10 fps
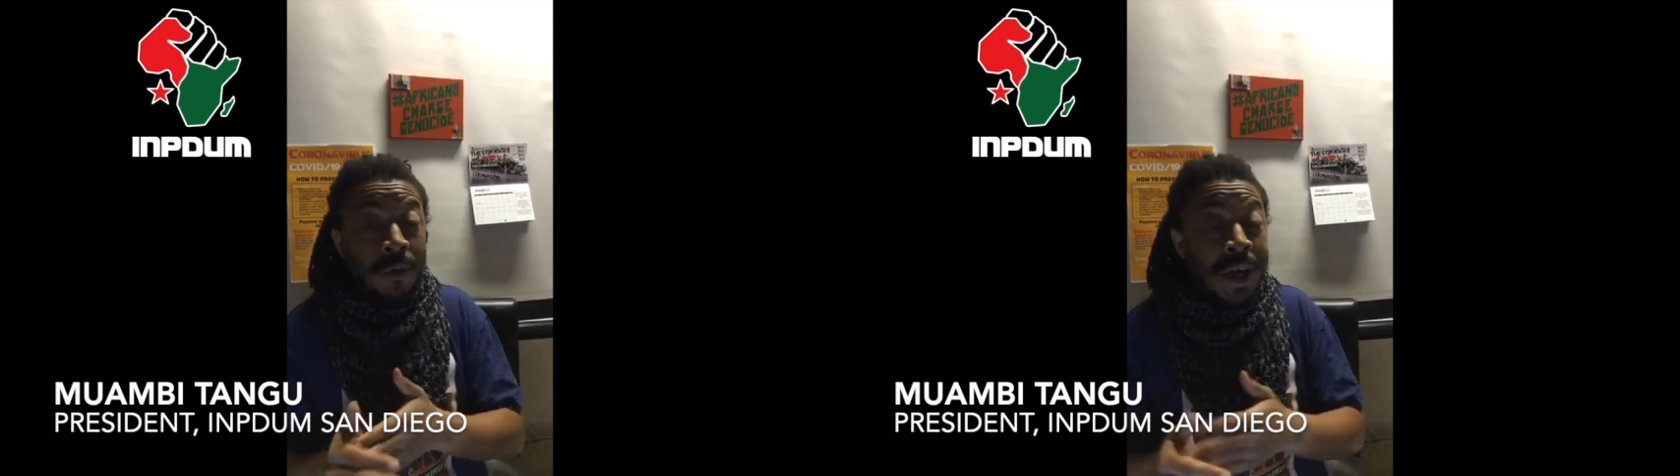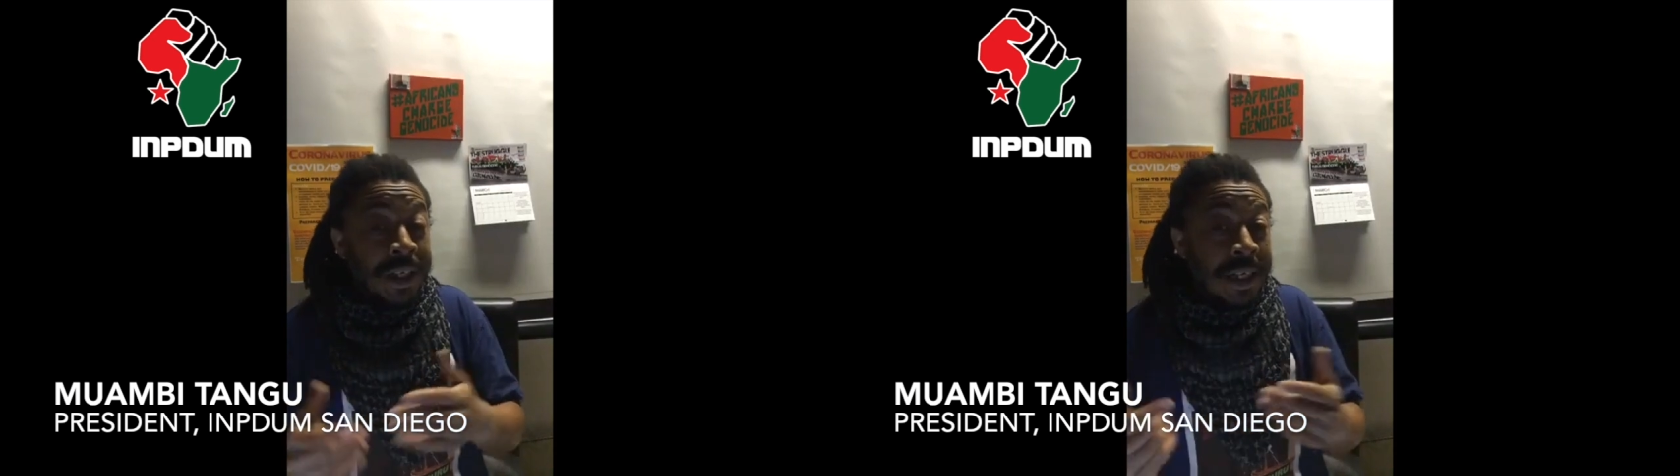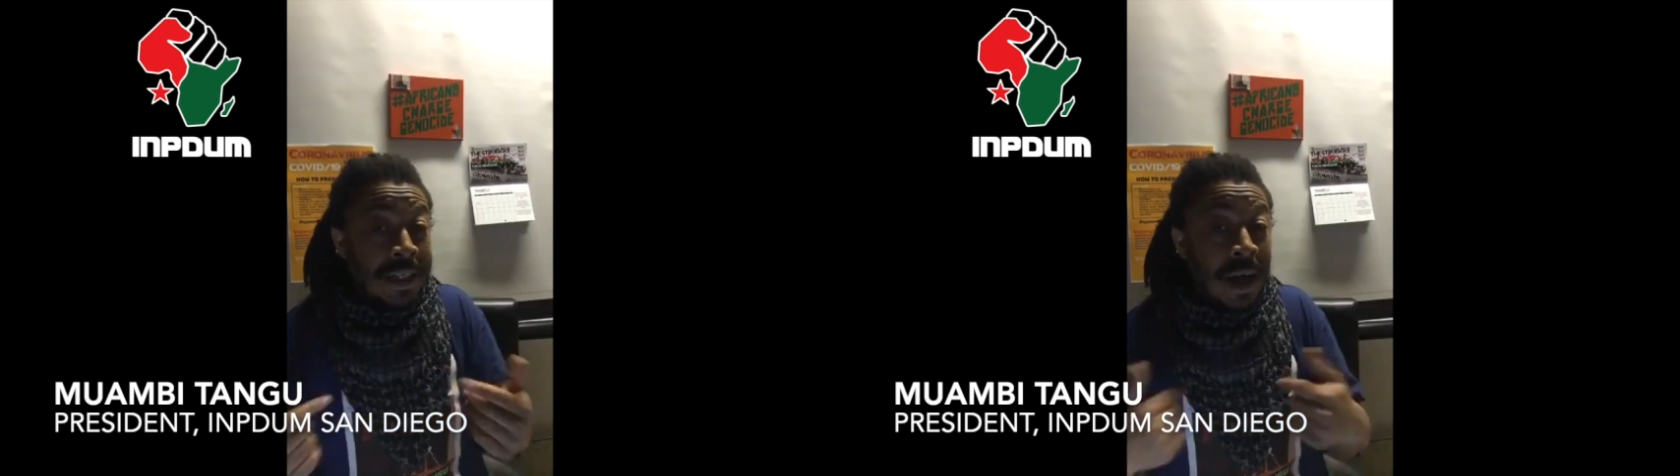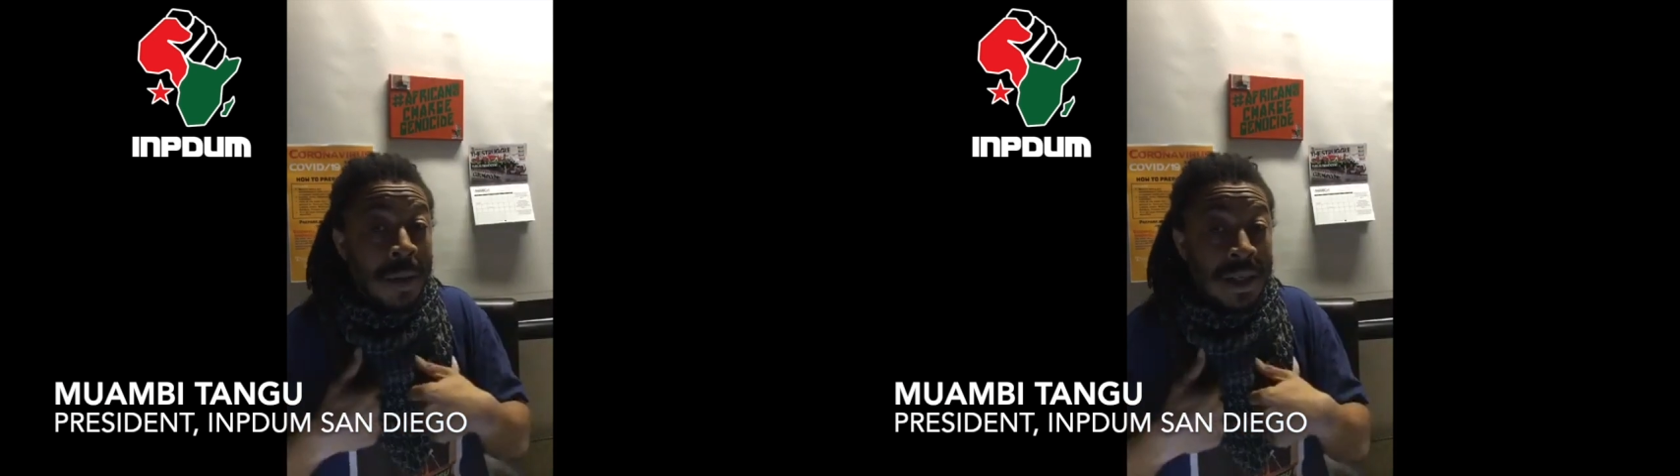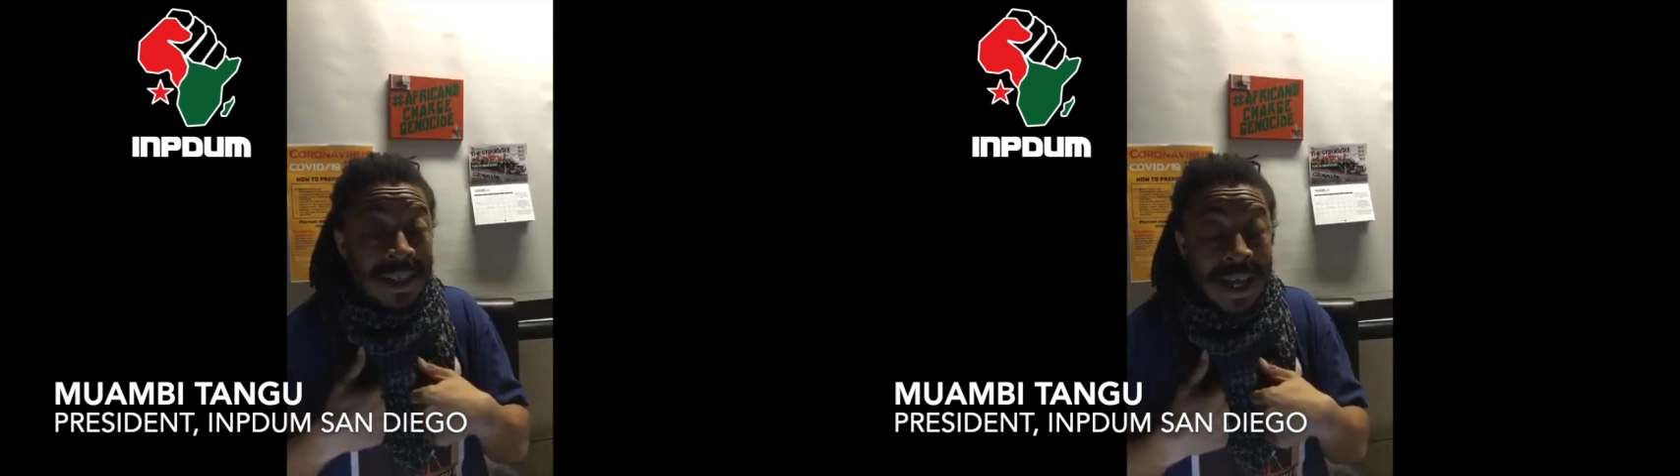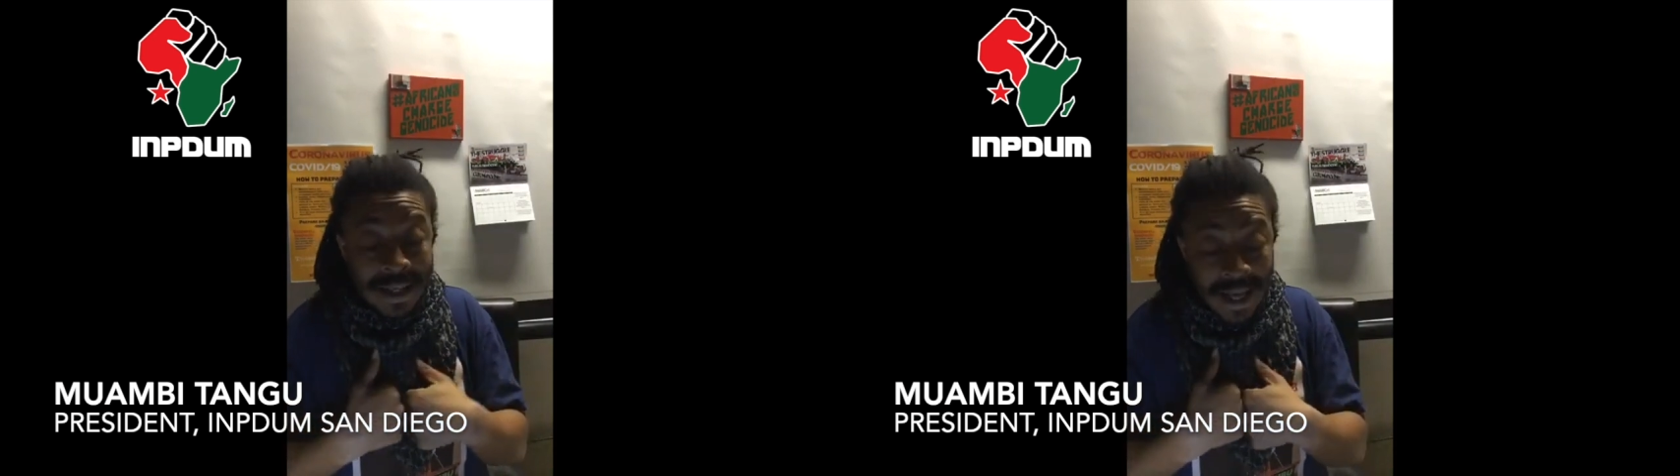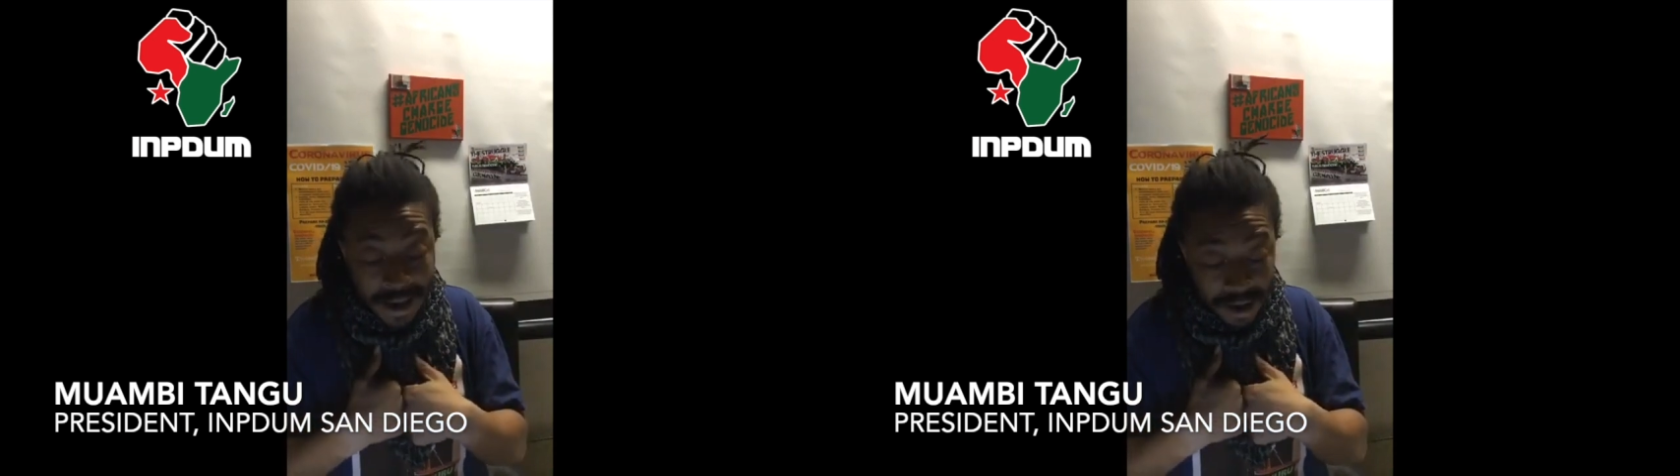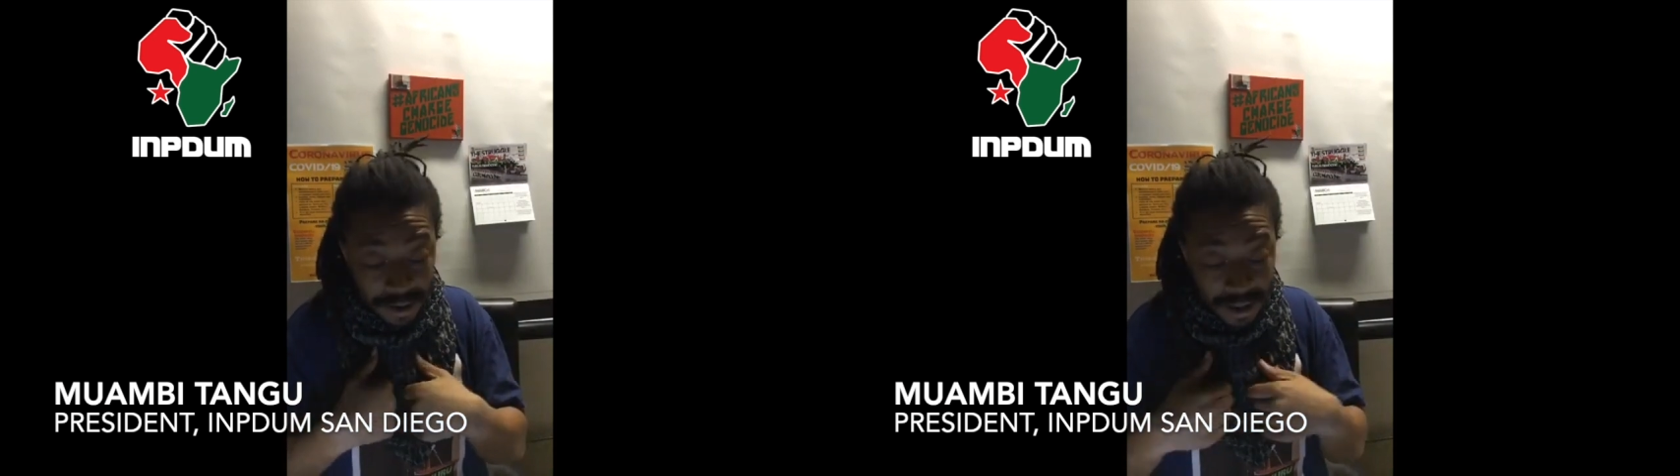region because I'm in San
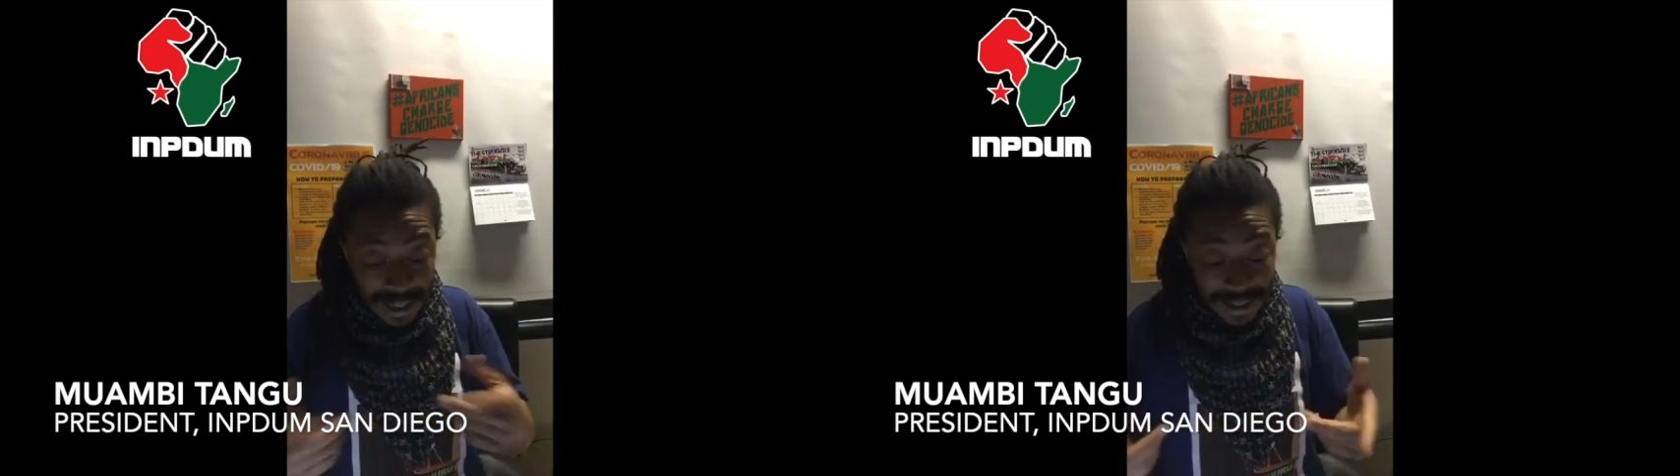Diego.